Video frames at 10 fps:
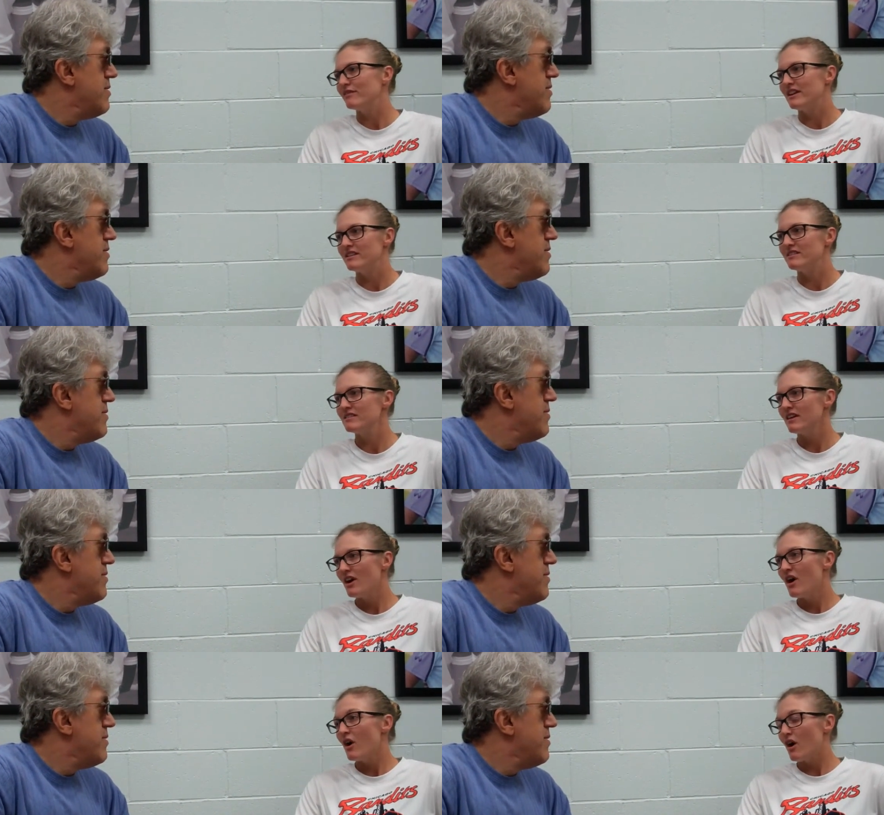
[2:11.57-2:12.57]
Speaker 1: friends
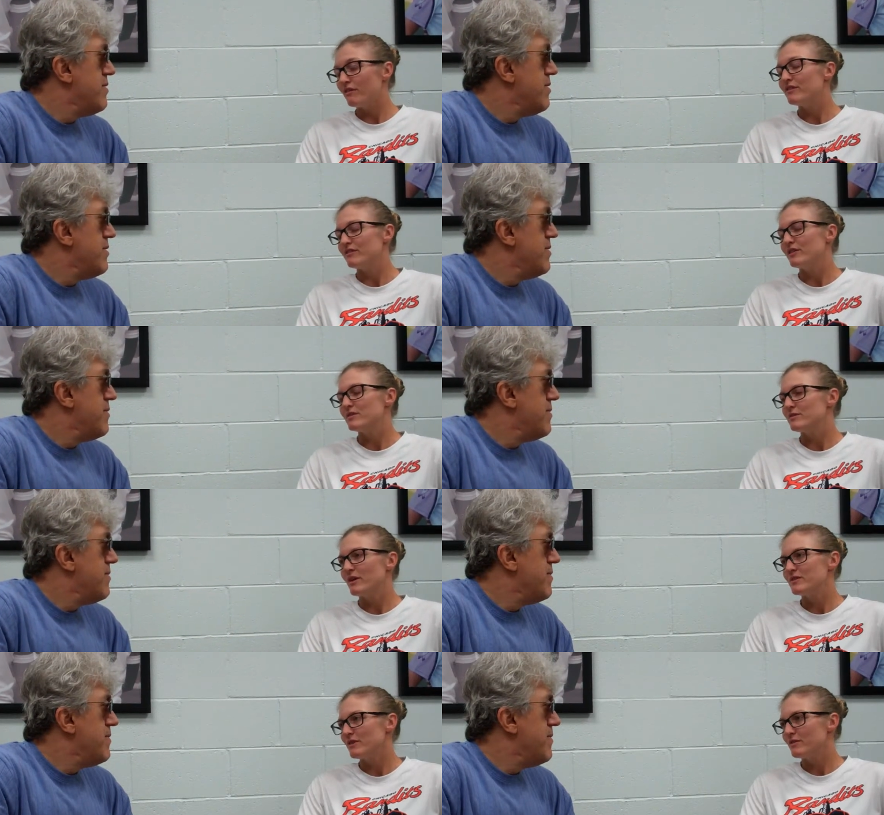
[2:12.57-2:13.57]
off the field as
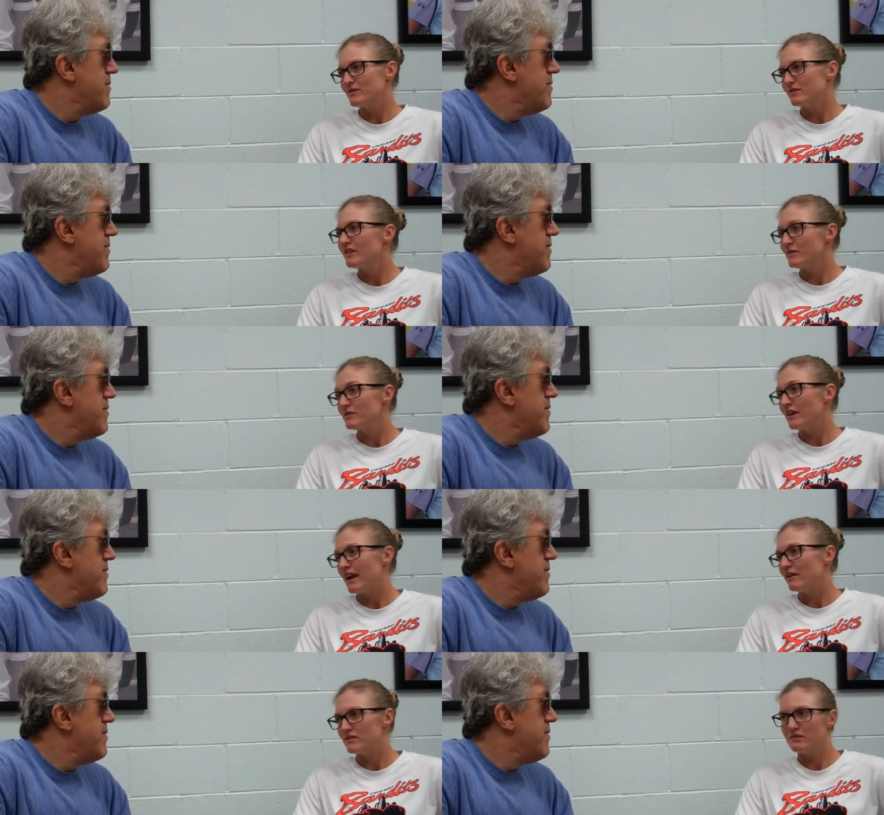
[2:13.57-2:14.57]
well, so it was it was
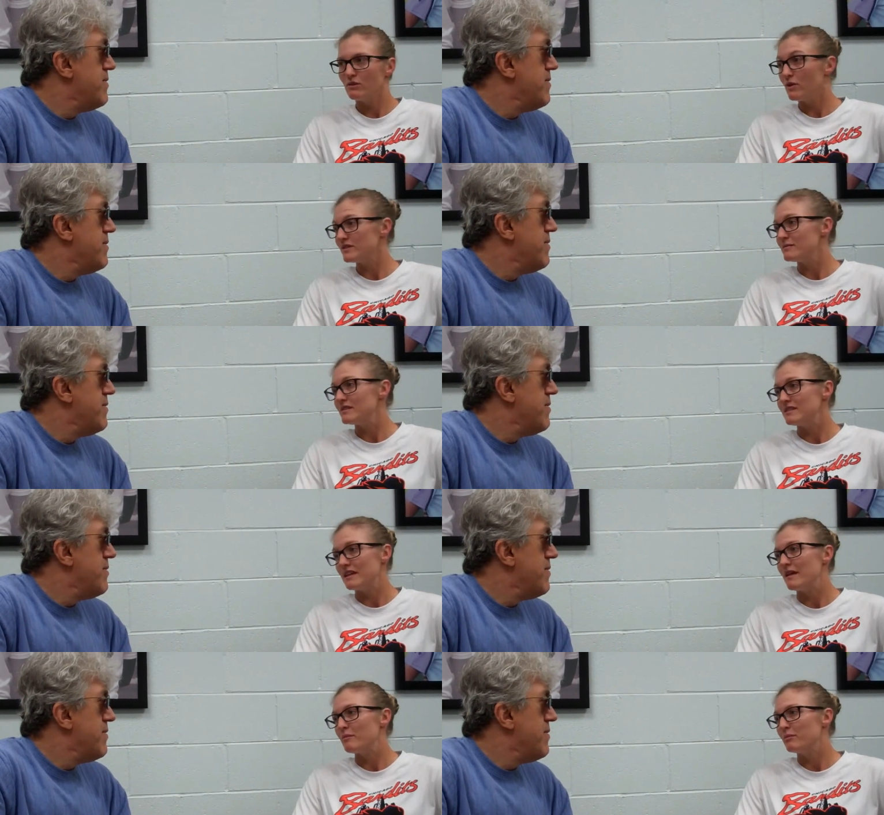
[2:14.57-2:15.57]
great. It was awesome to
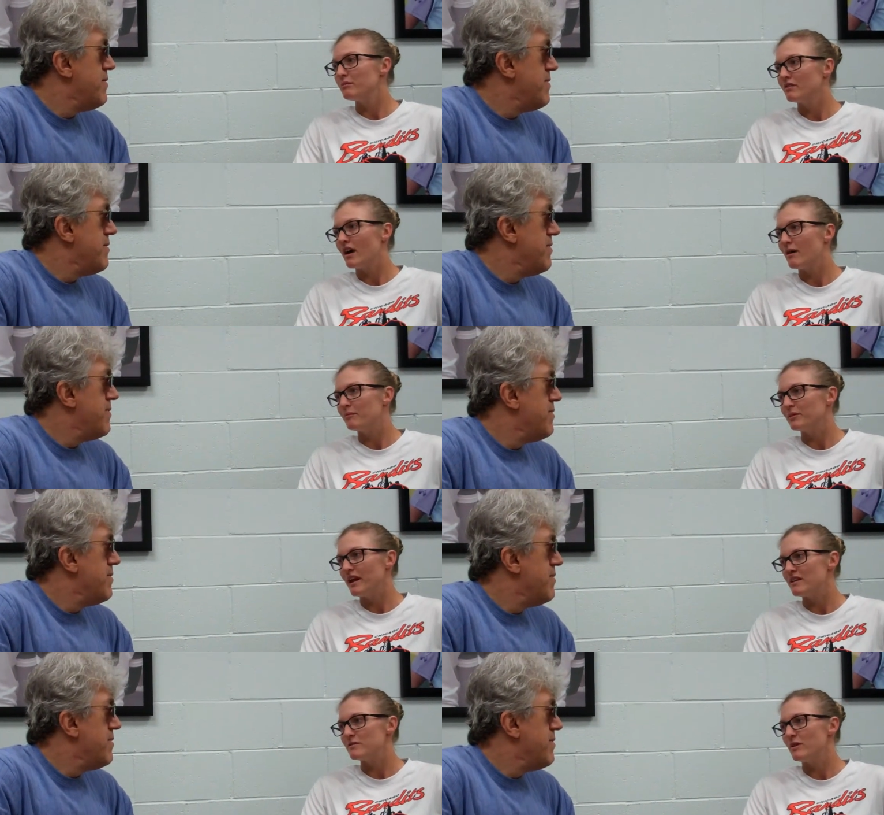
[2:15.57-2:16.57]
see them um,
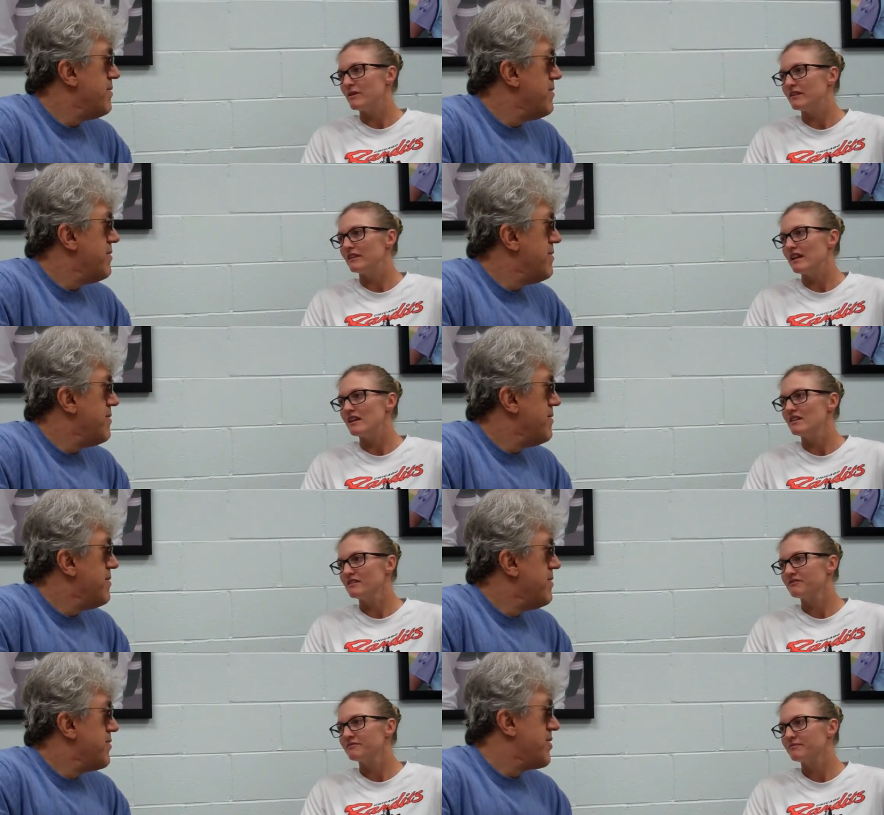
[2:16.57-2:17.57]
play as well in the league.
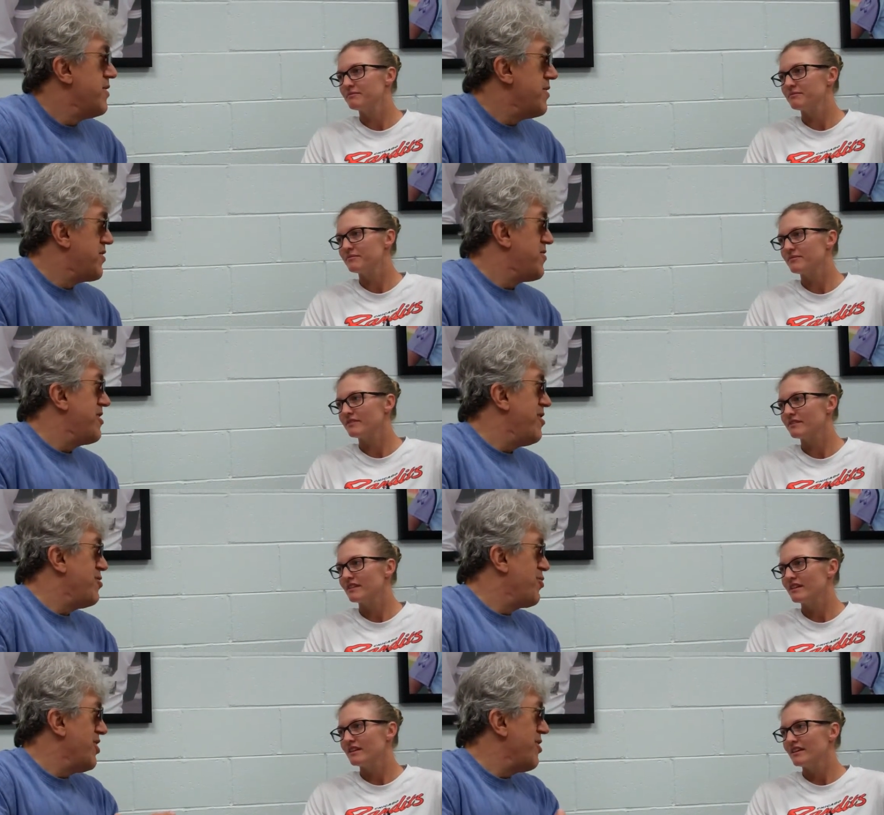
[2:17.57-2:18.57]
Speaker 2: So in this year now
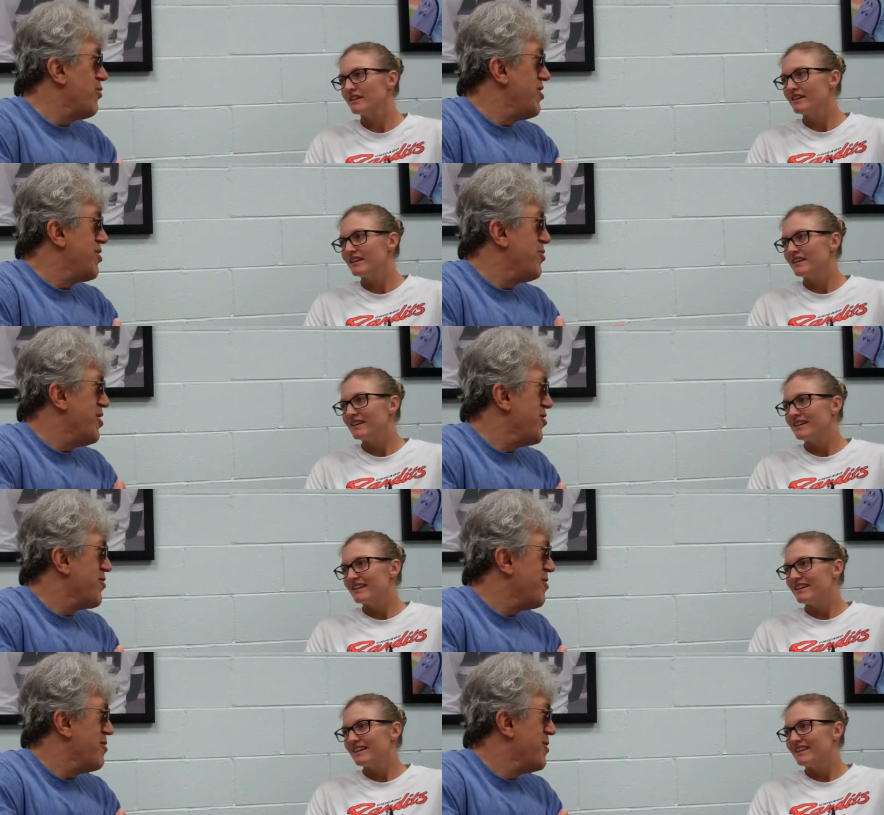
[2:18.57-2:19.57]
you're playing with the bunch,
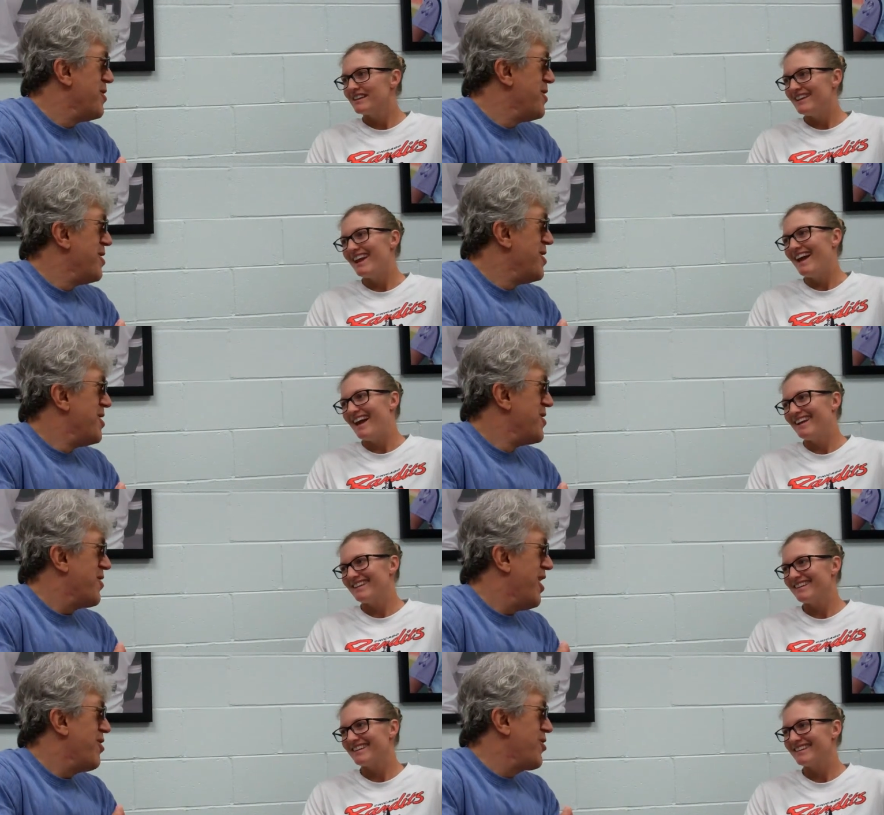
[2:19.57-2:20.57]
ball. Yeah. So
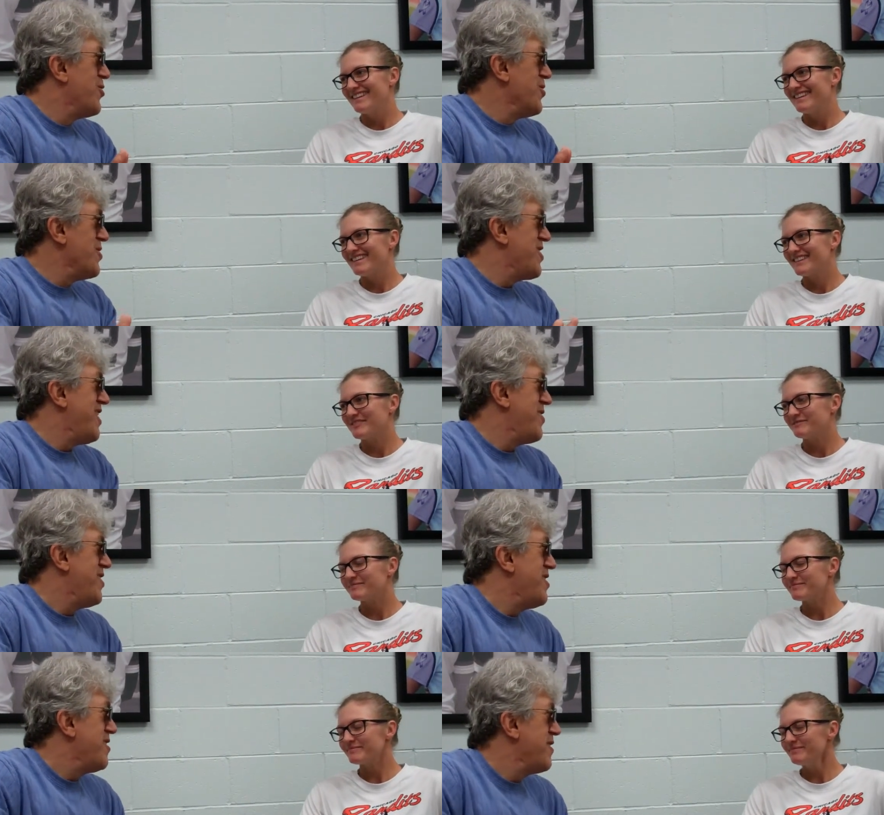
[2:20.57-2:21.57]
how cool is that
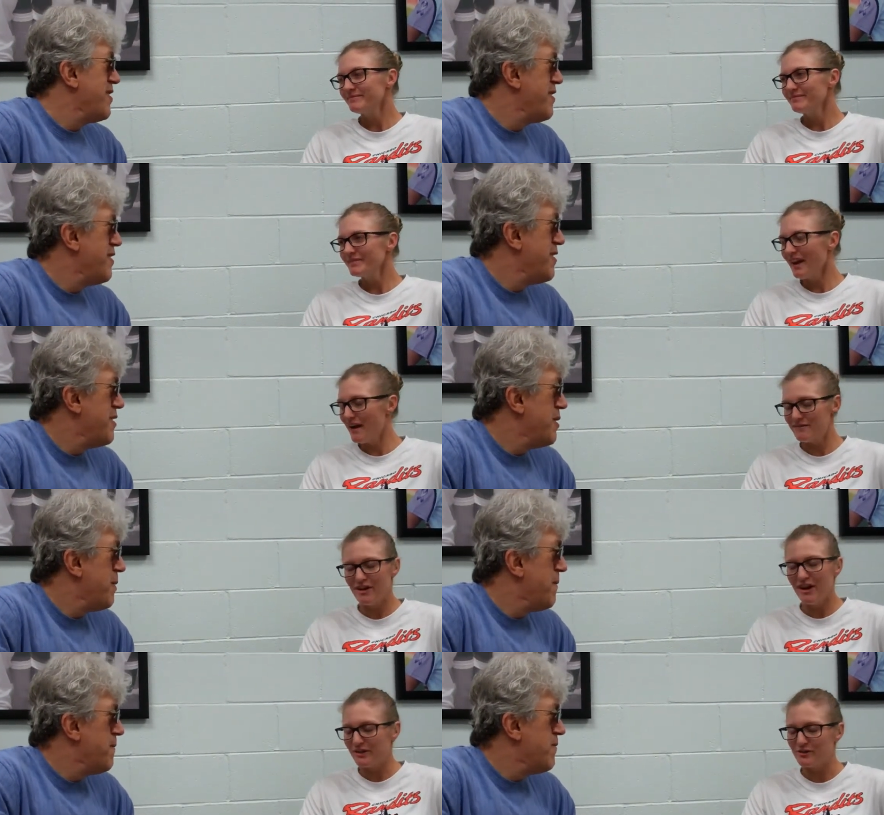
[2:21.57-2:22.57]
then?
Speaker 1: Um,
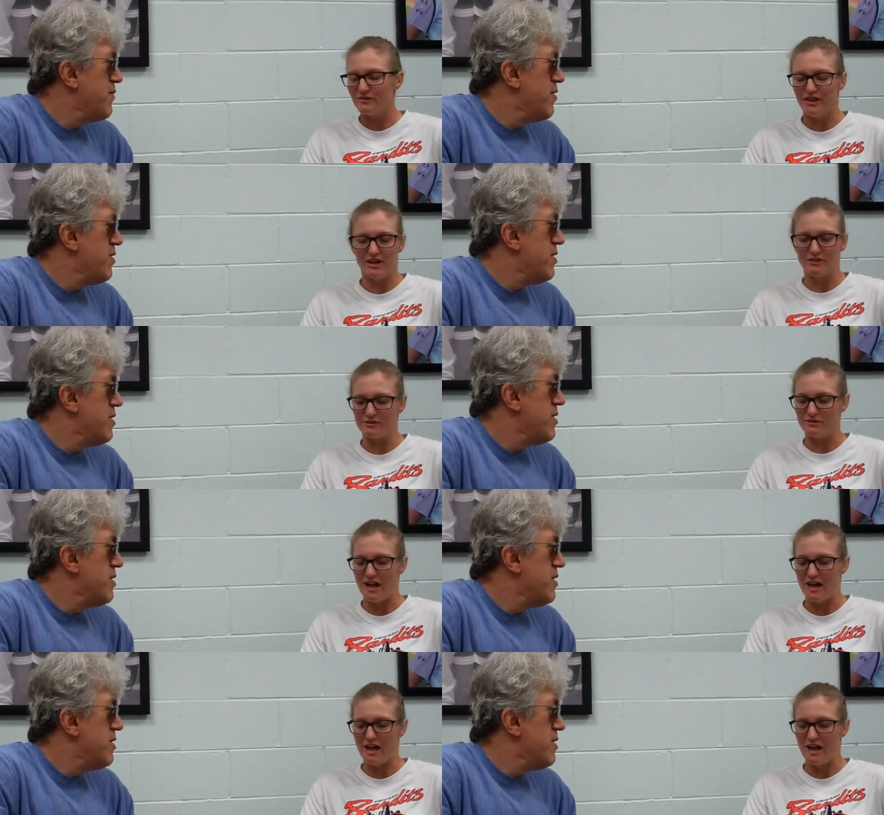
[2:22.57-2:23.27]
very cool, very cool.